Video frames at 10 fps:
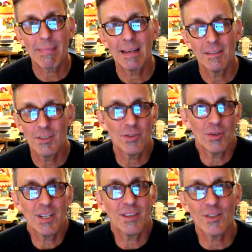it
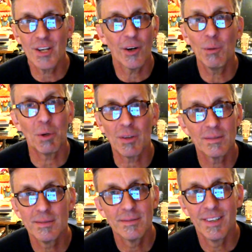turns out they're terrible.
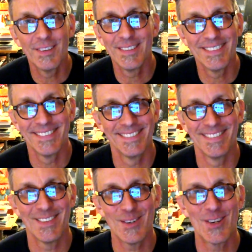
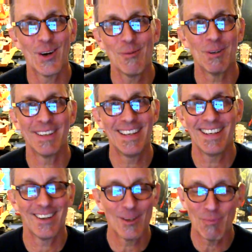They're terrible,
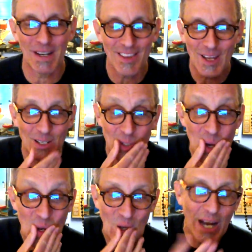eating other pythons.
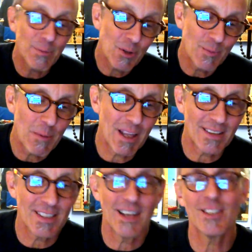I suppose maybe
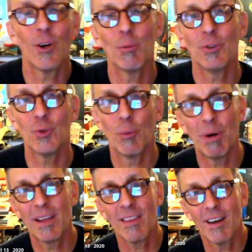that's not terrible to a
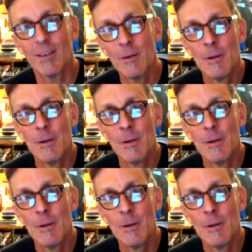python.